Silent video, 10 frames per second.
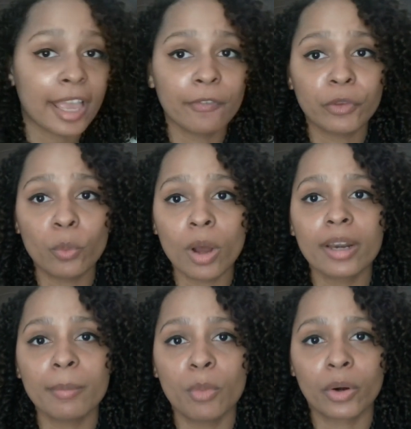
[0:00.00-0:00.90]
If you
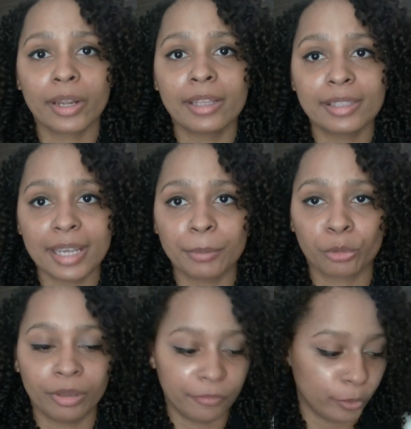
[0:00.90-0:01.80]
want a more
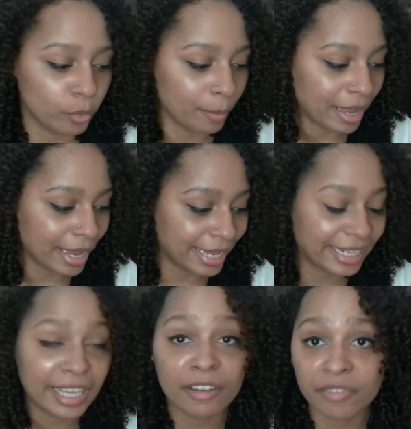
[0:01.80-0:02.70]
in-depth review about
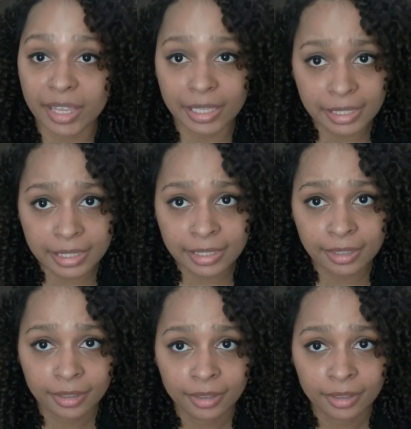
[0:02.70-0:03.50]
any of this,